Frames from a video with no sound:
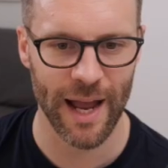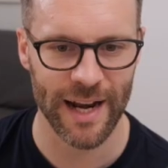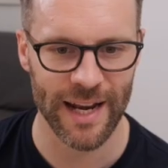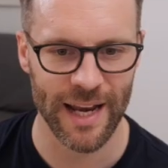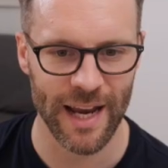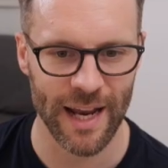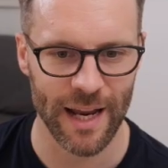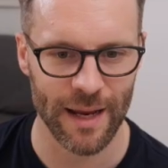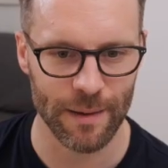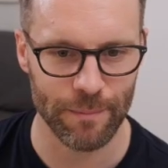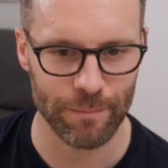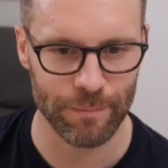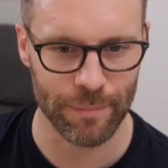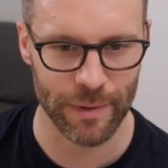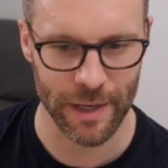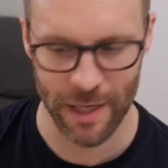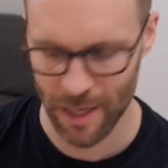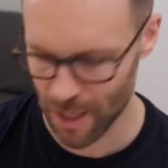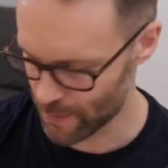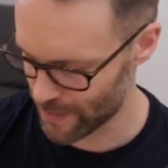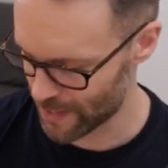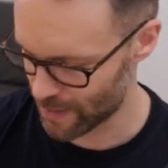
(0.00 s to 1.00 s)
and
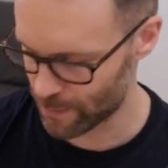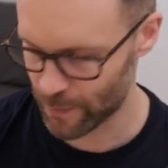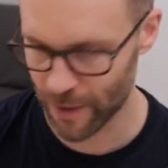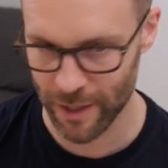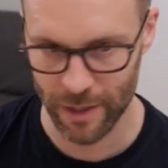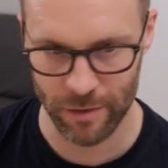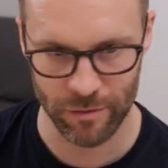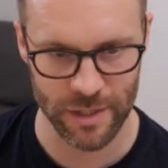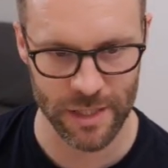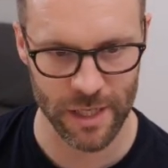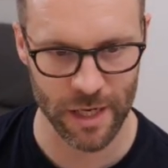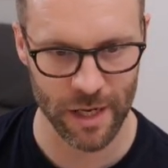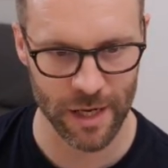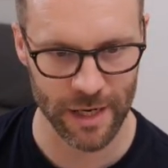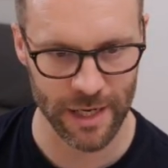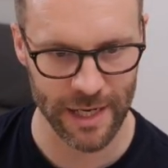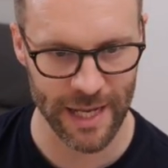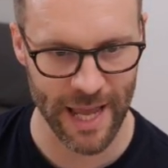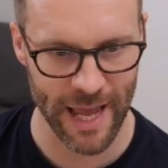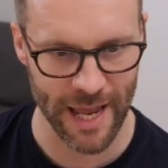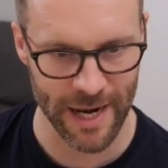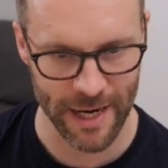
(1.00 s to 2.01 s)
below it, we're gonna return
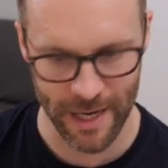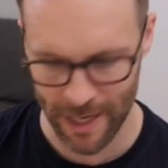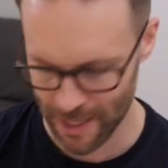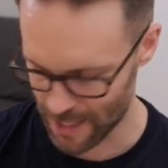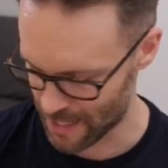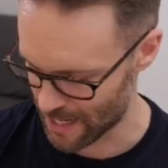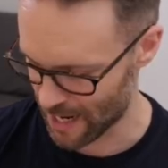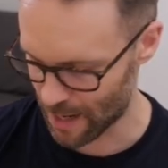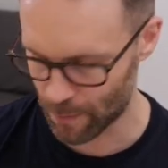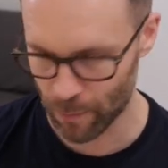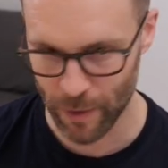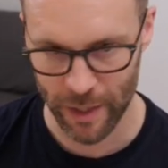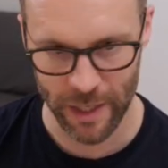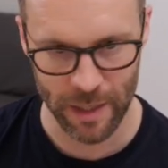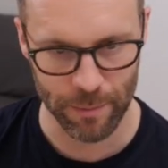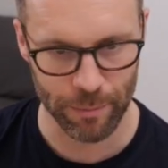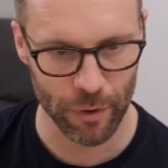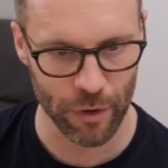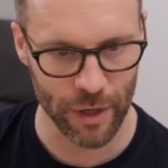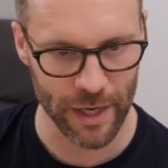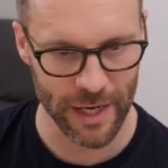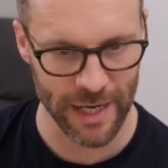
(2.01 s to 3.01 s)
again and we're gonna
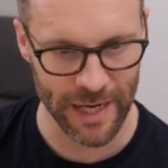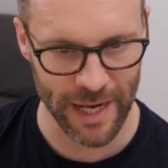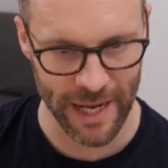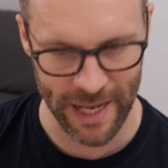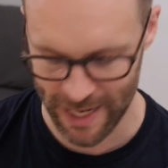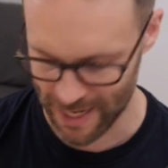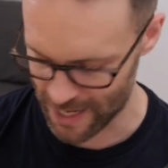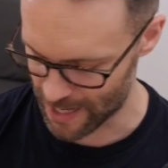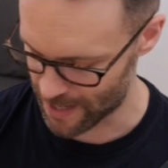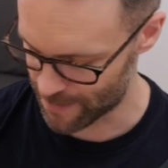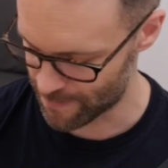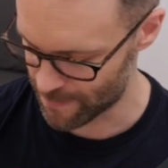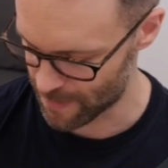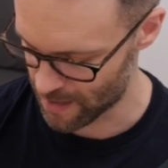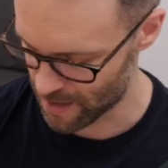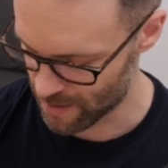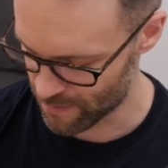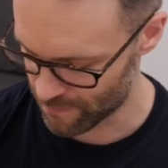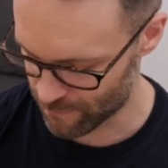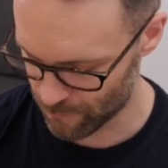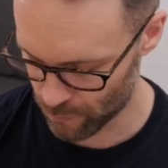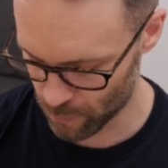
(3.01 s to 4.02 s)
put in here
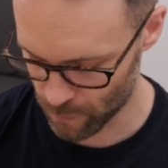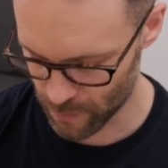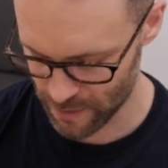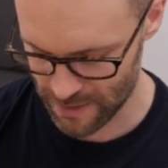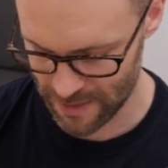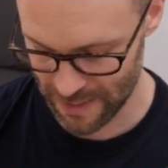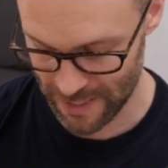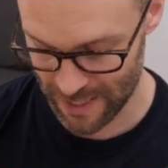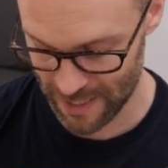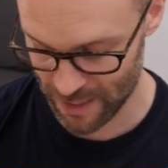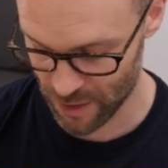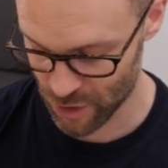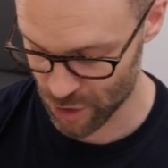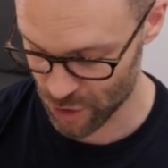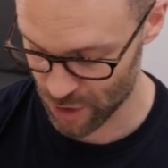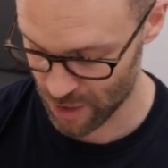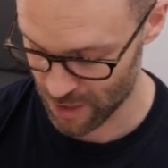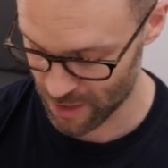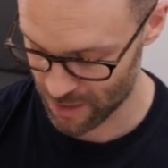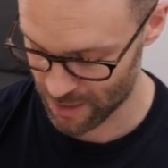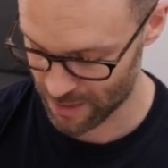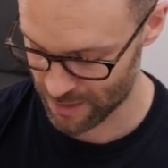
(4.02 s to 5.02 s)
forward slash
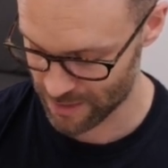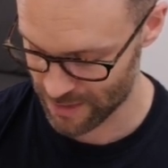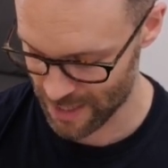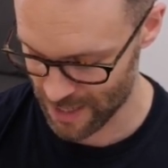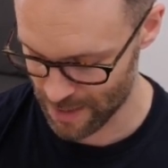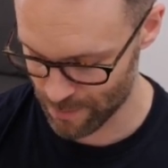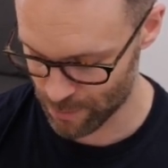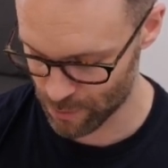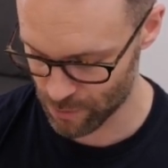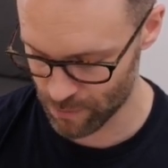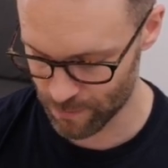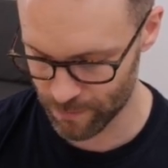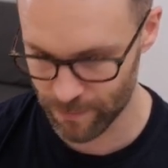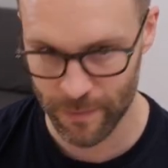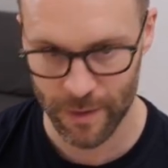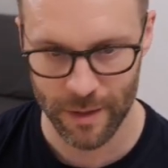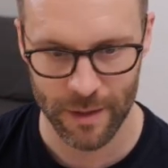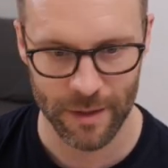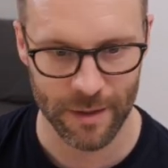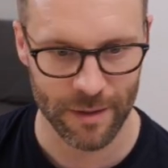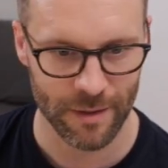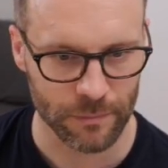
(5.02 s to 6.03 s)
table.
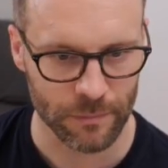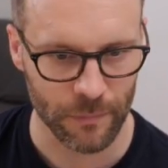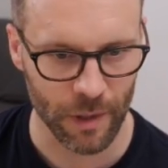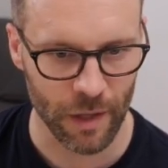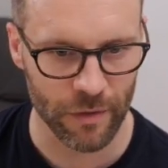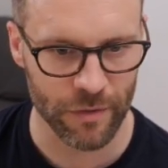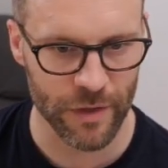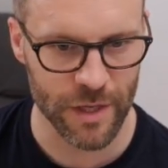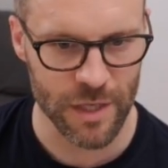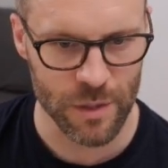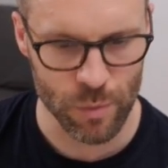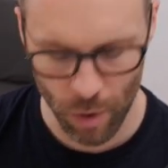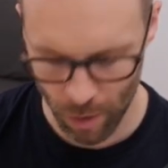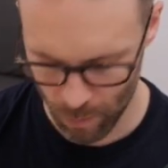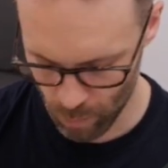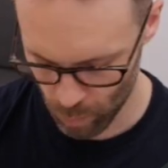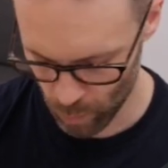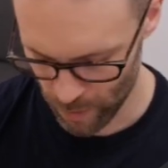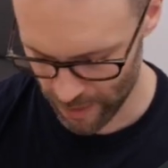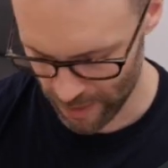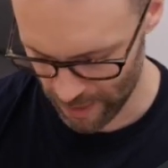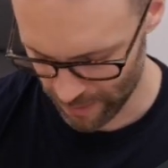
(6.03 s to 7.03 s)
This
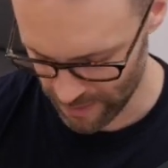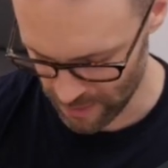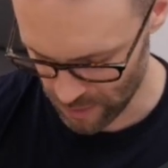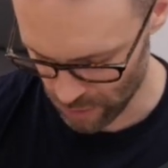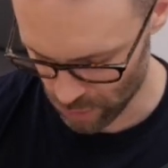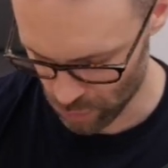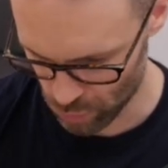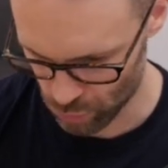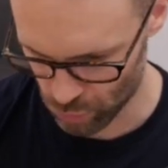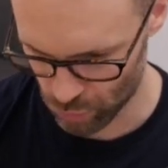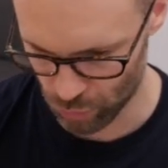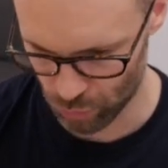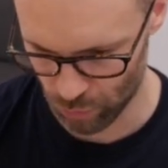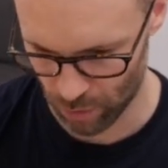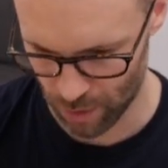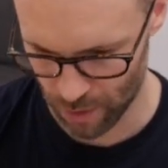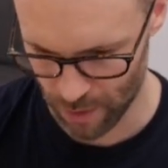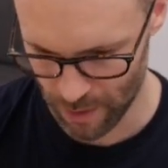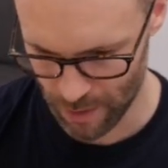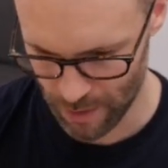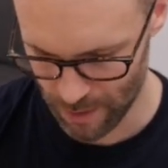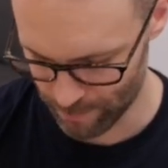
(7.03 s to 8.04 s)
one we're going to call
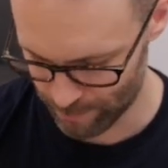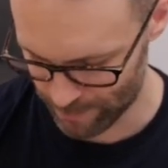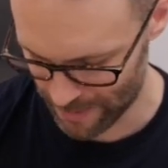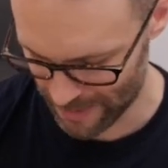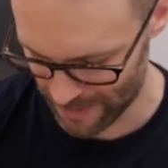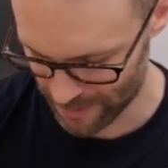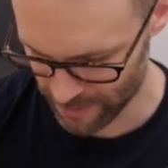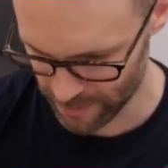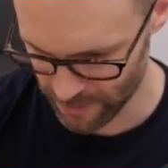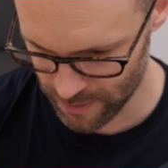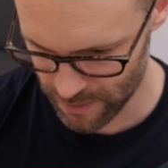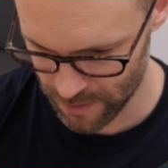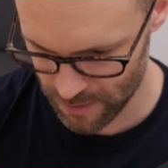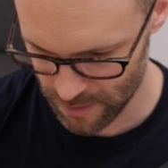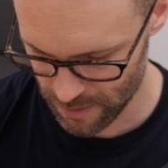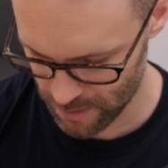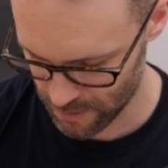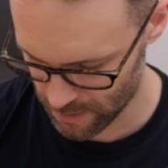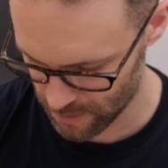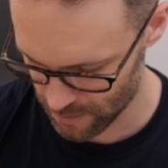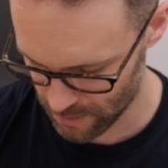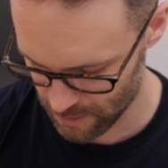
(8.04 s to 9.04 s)

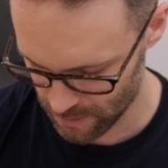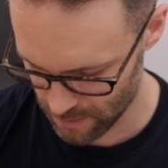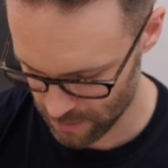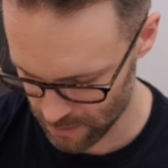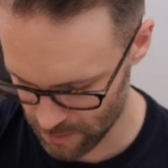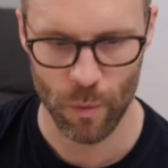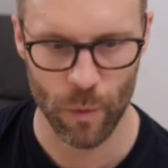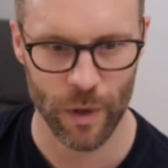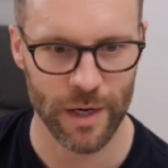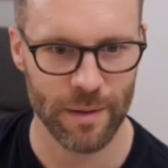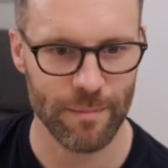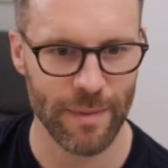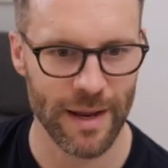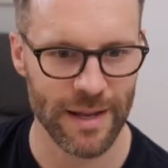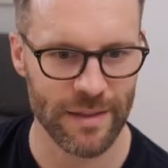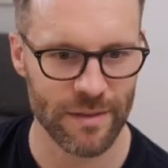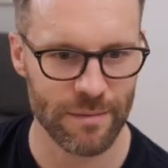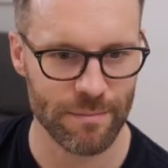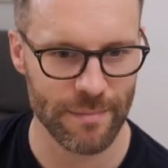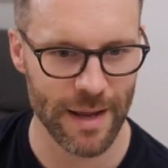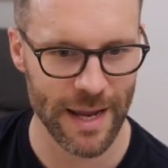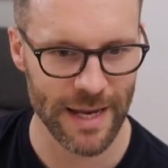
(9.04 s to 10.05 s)
balance. We're gonna make
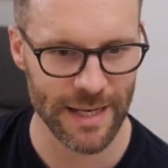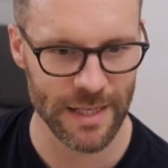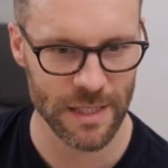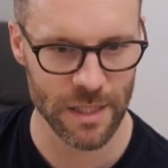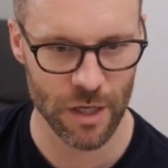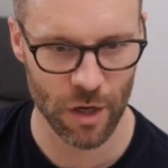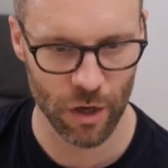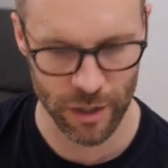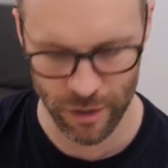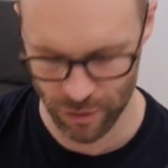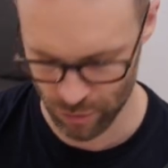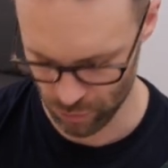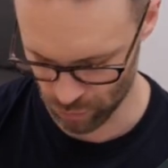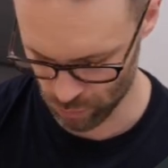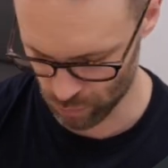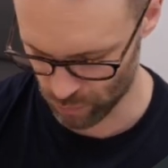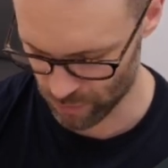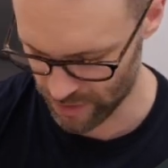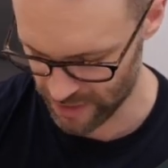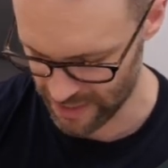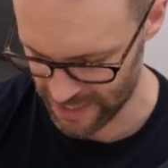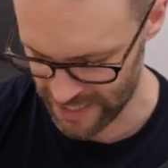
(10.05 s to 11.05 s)
the main title
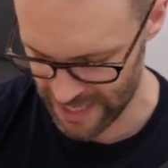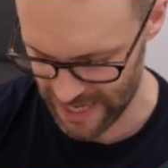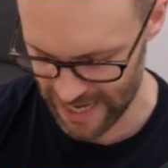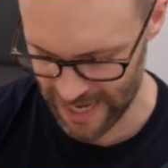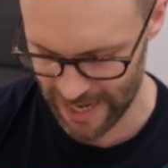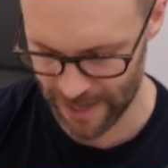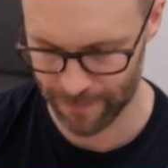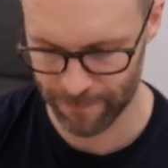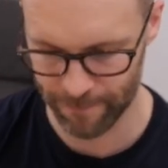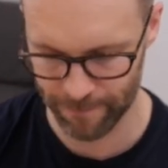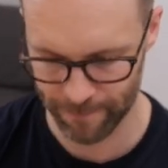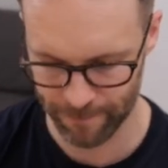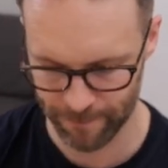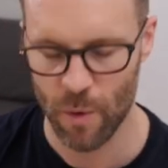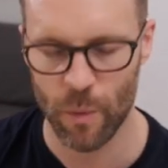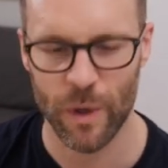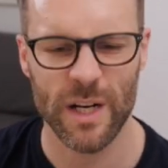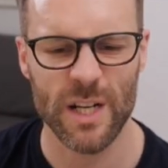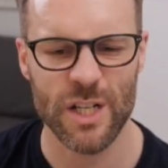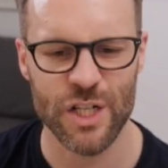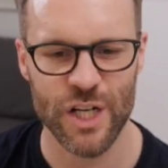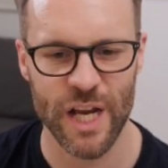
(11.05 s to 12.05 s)
the year.
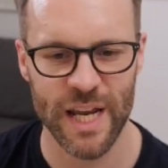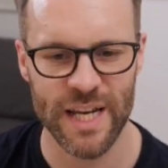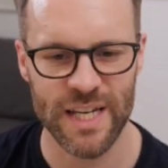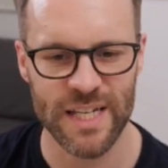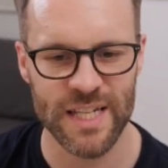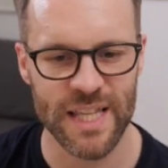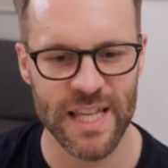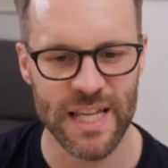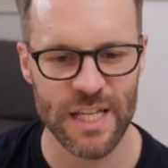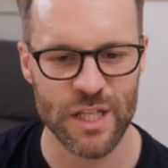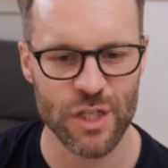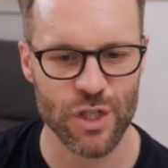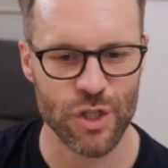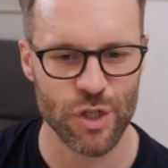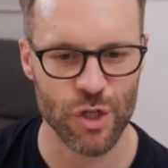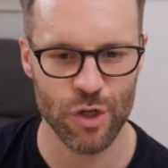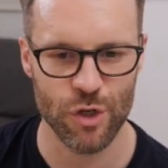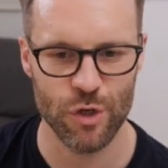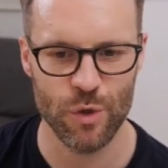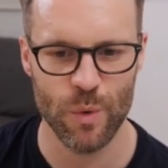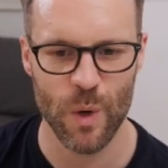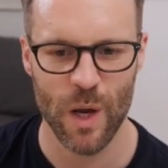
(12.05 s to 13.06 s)
We're gonna change this
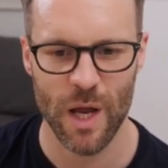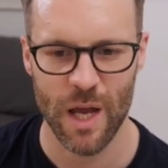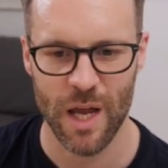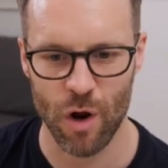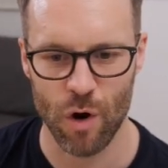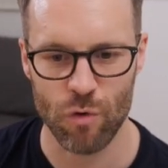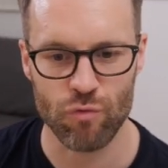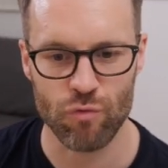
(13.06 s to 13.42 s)
to a